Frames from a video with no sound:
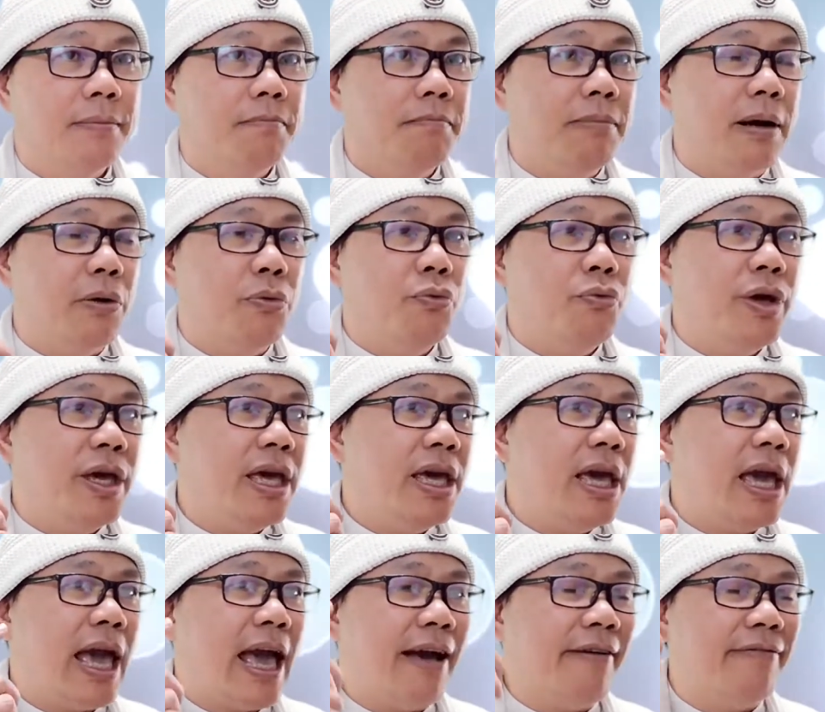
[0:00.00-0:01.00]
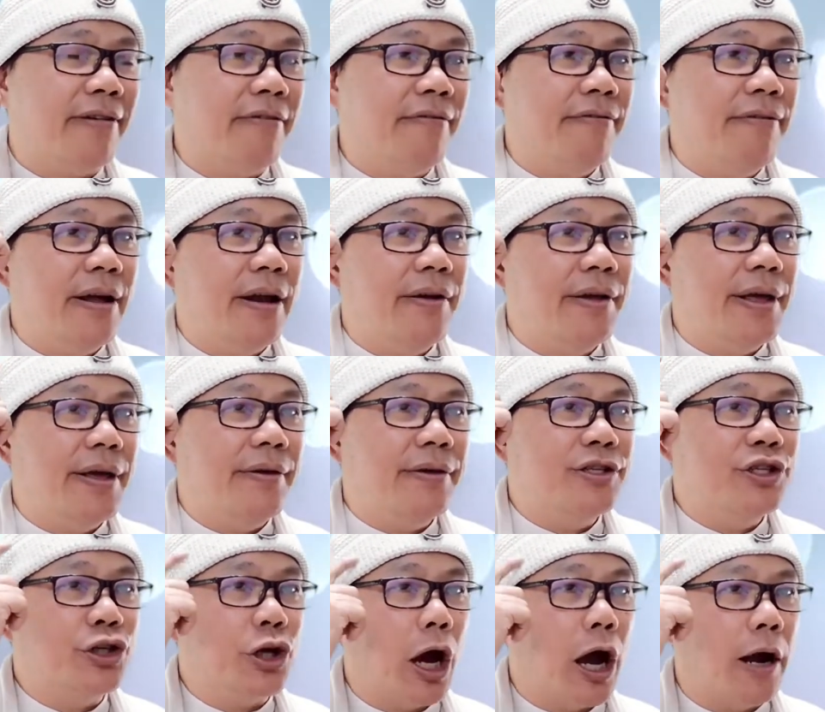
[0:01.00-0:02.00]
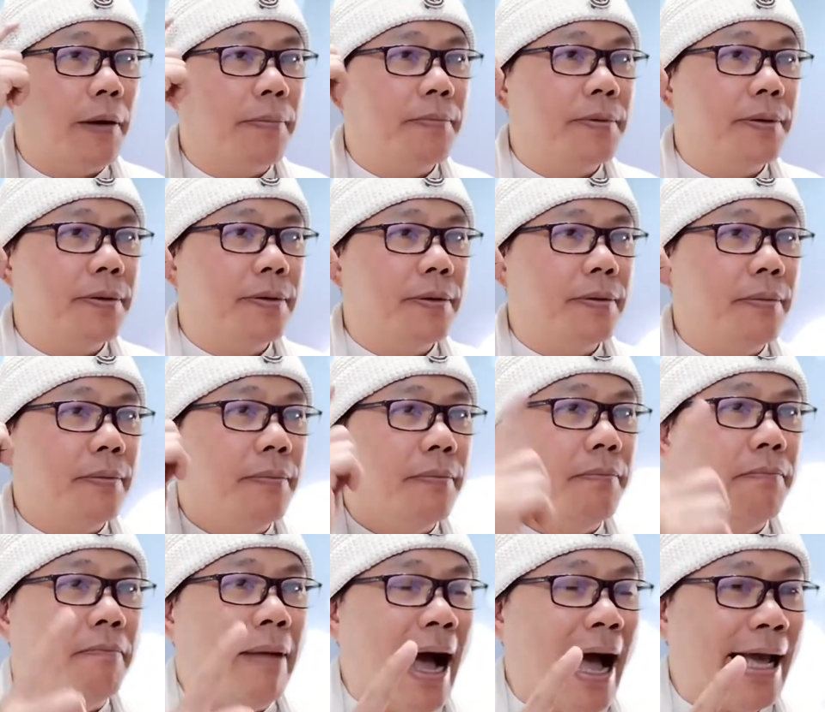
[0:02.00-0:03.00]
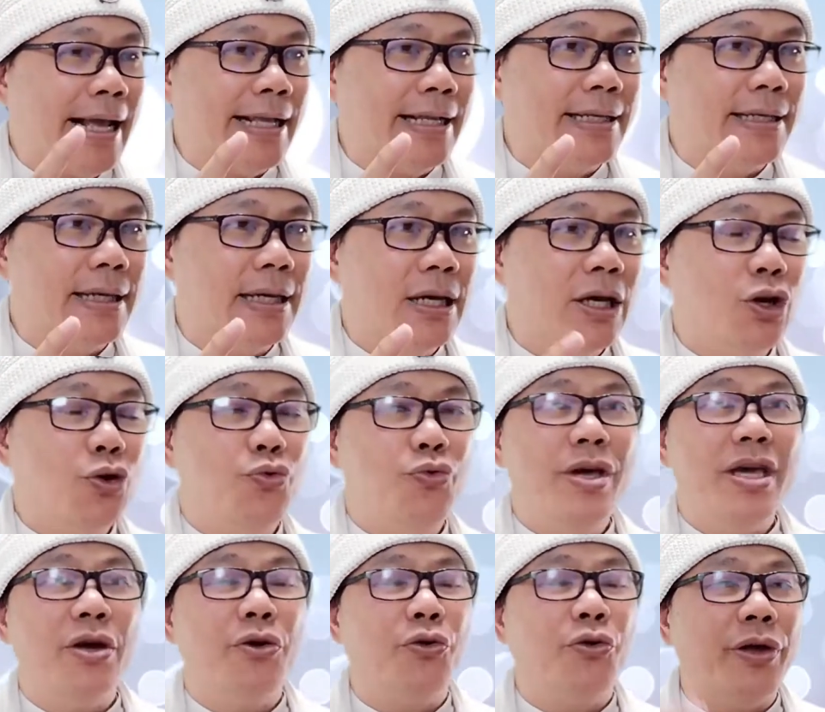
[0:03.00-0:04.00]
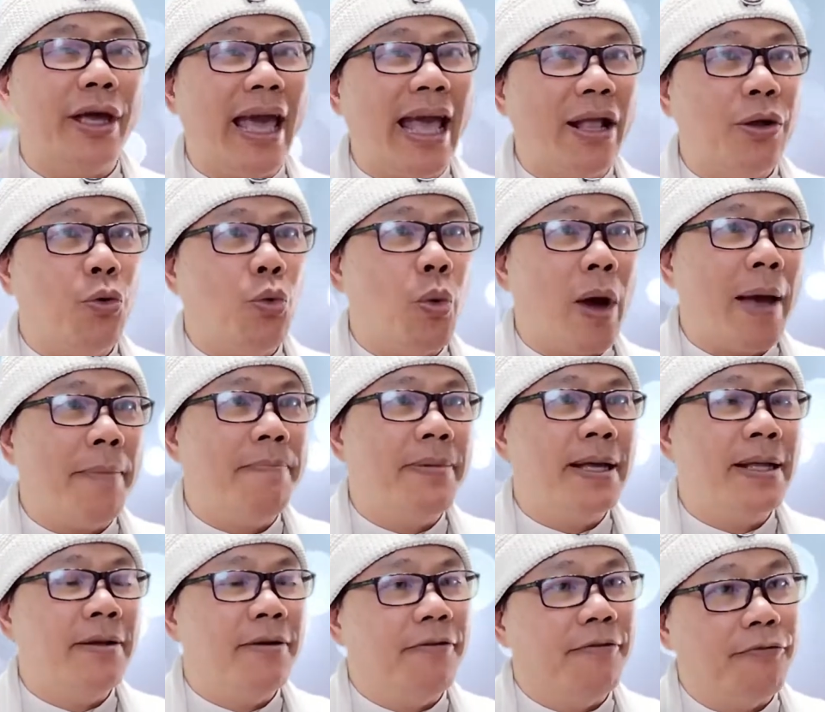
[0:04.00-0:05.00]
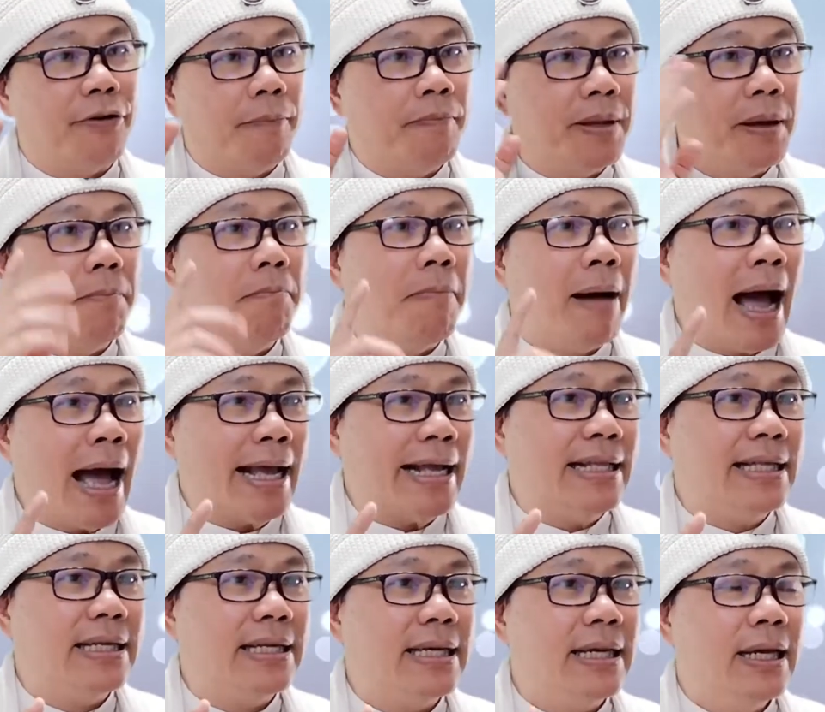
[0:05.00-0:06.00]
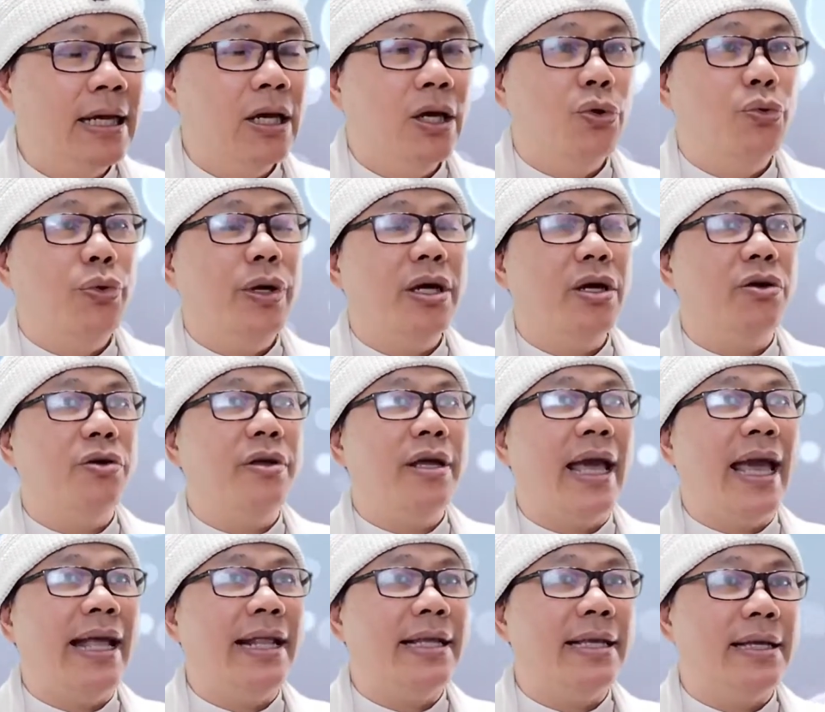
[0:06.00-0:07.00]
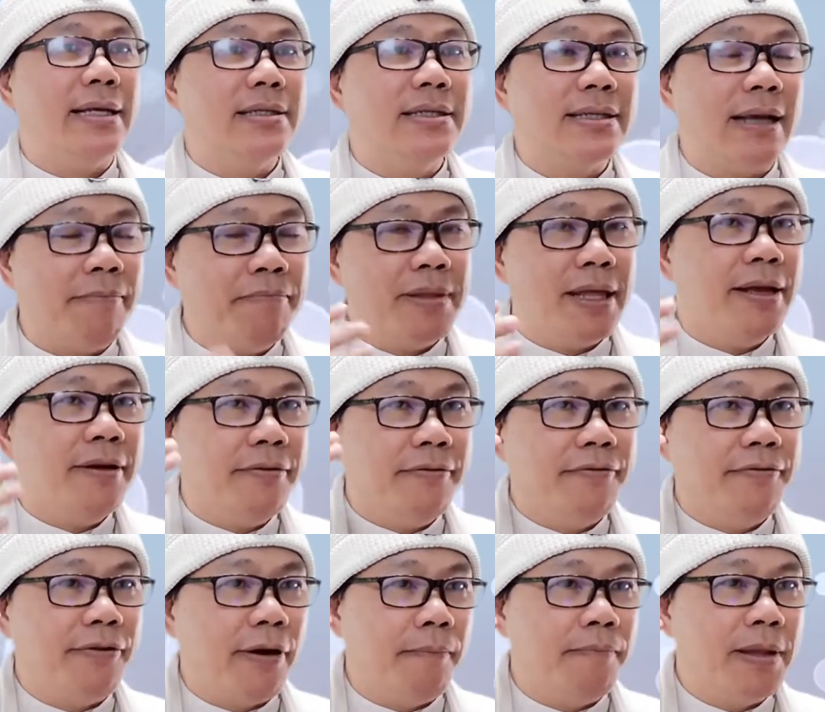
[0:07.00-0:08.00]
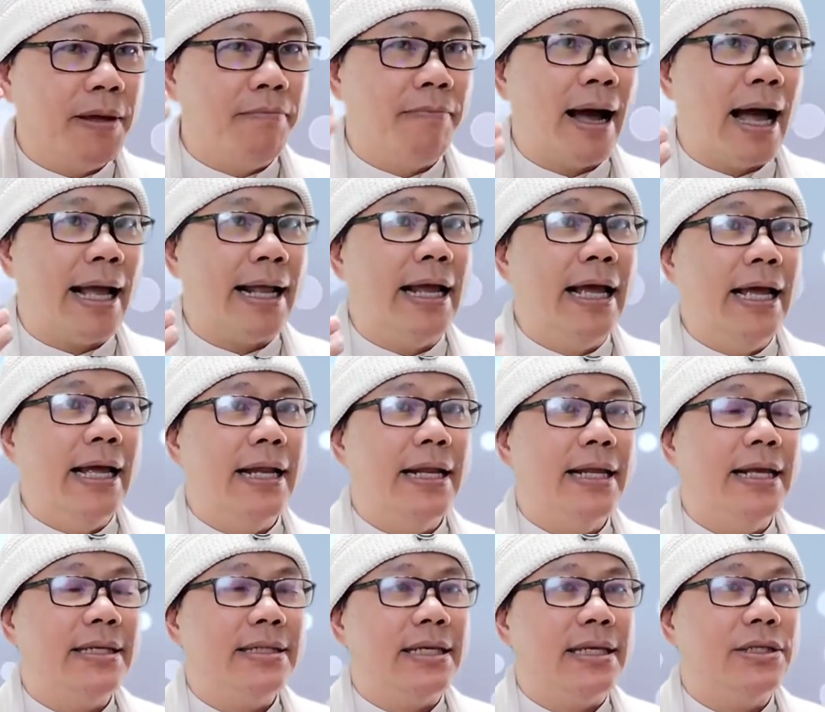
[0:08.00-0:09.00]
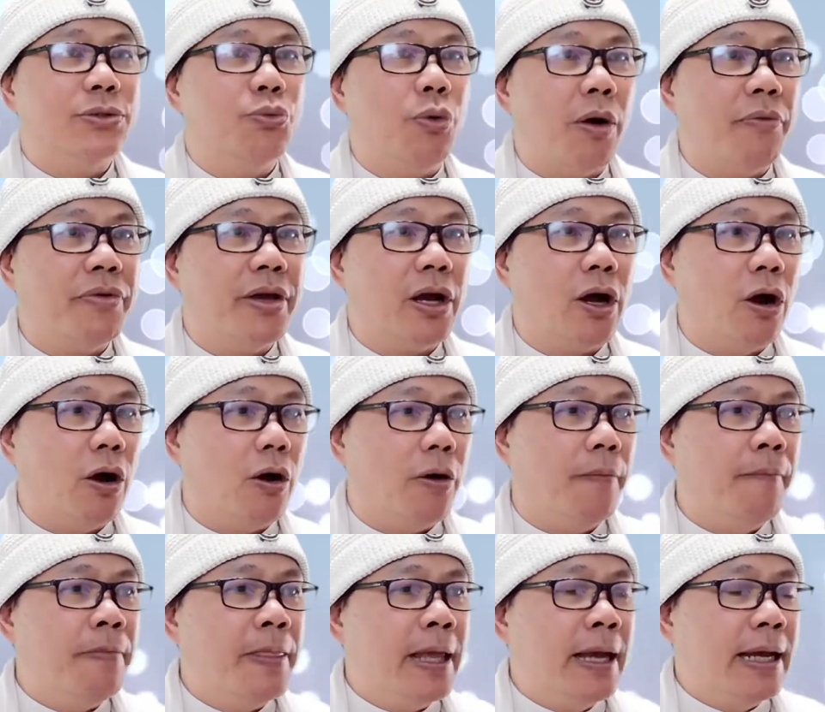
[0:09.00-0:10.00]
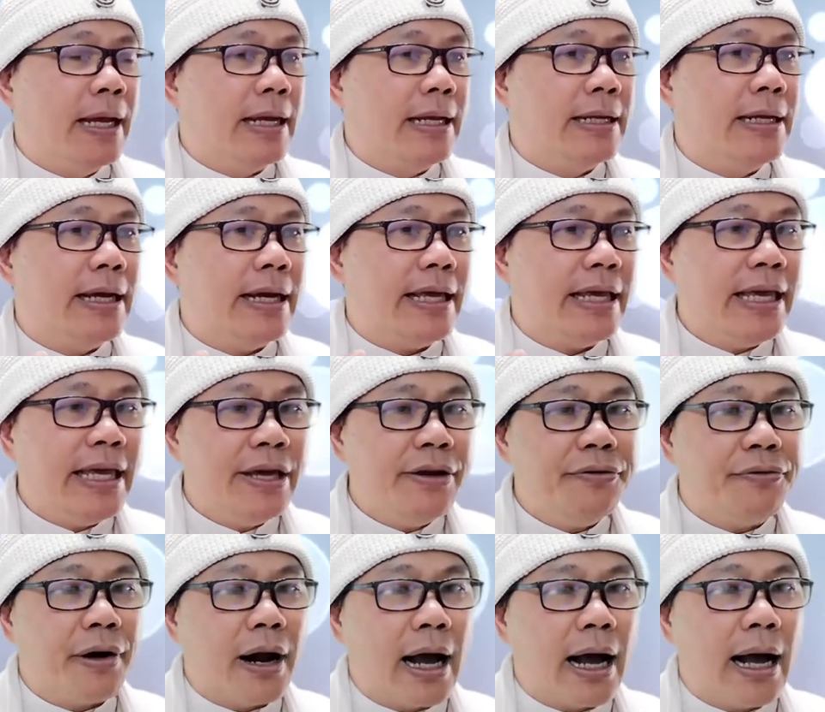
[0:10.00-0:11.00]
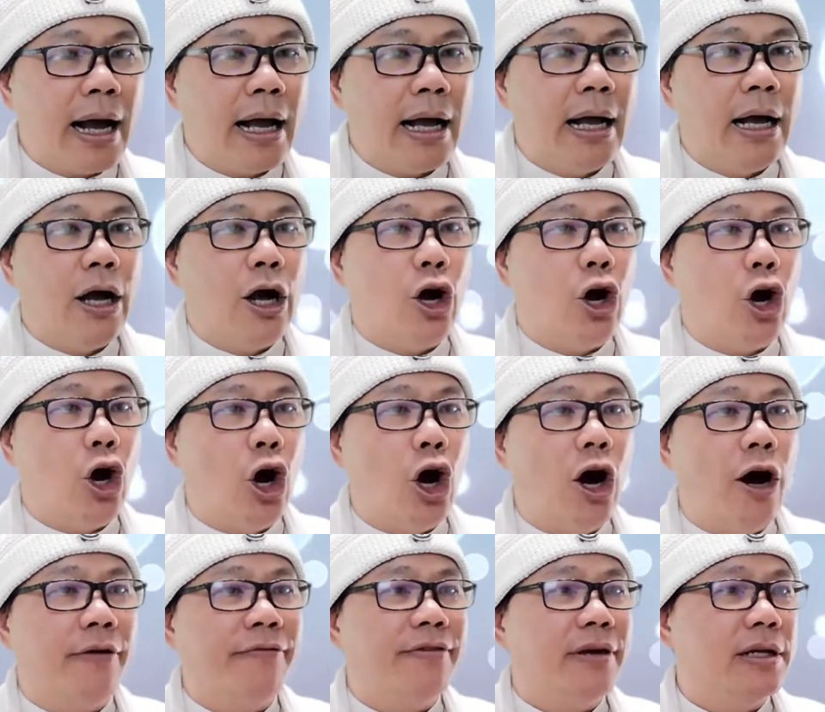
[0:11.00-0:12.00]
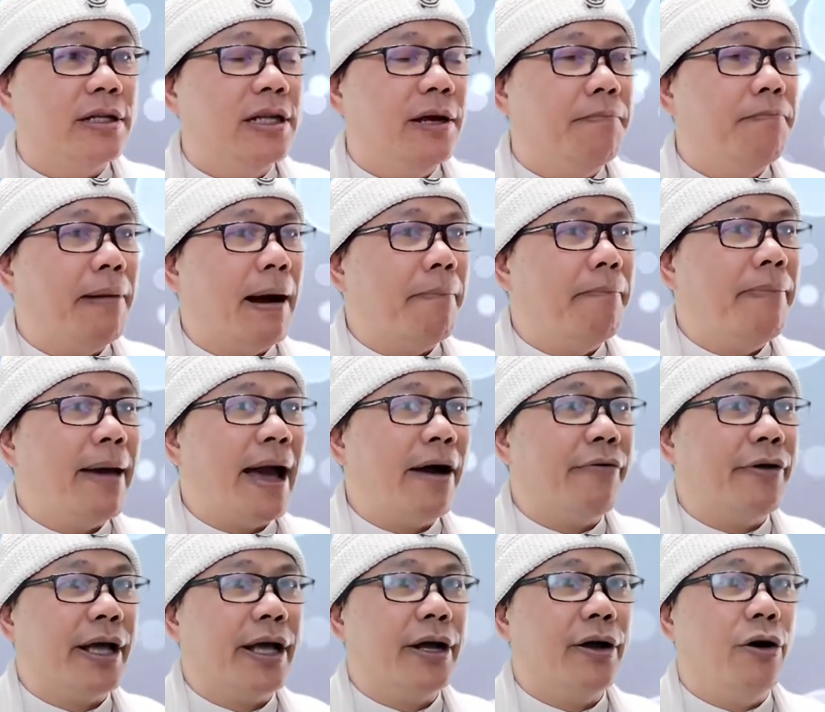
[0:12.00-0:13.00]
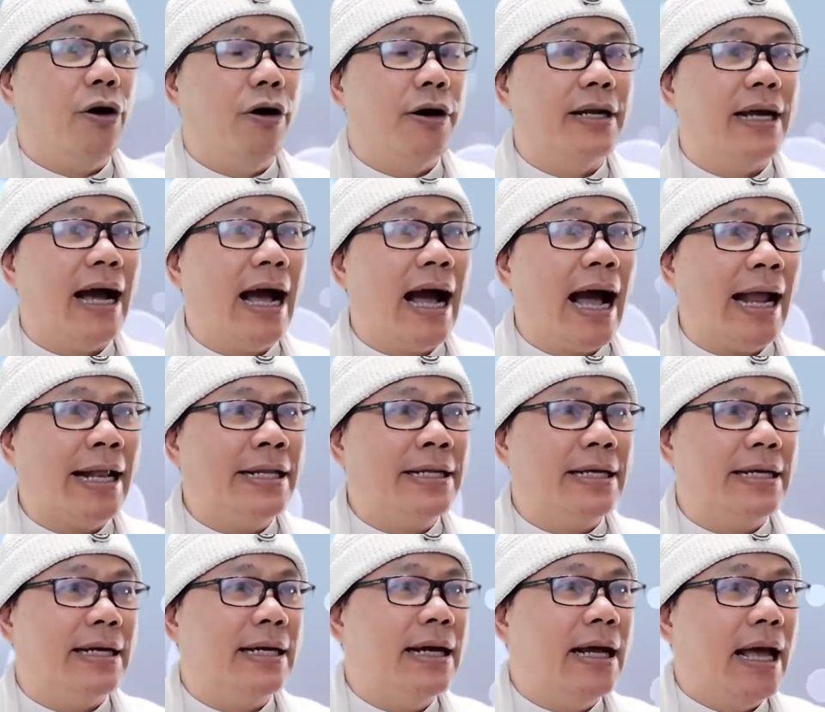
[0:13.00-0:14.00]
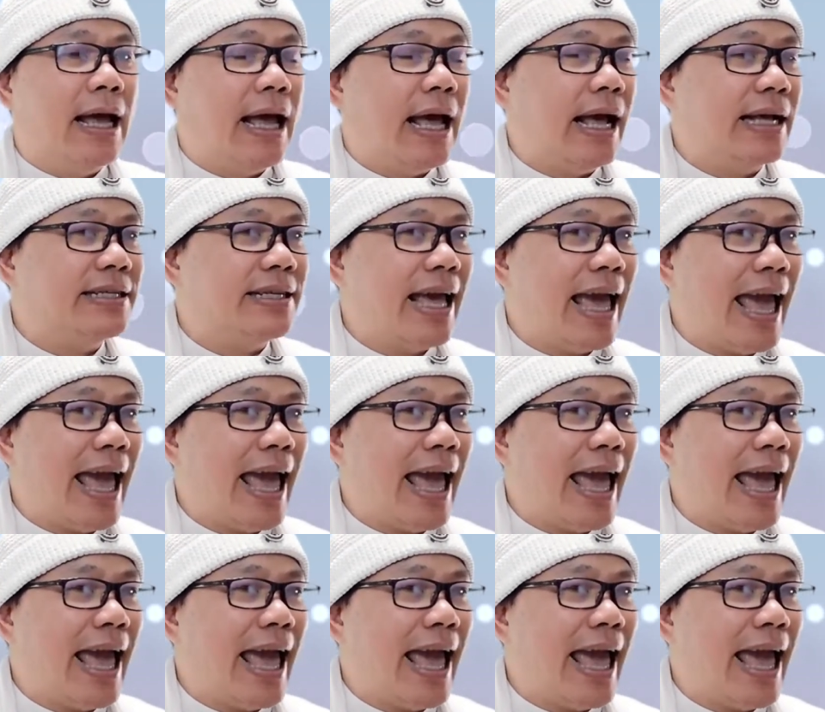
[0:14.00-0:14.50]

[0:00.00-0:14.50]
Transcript: But we have a very sharp mind. We create a weapon from the mind. We create something from the mind. This is what we call the era of the barbaric or the hunter has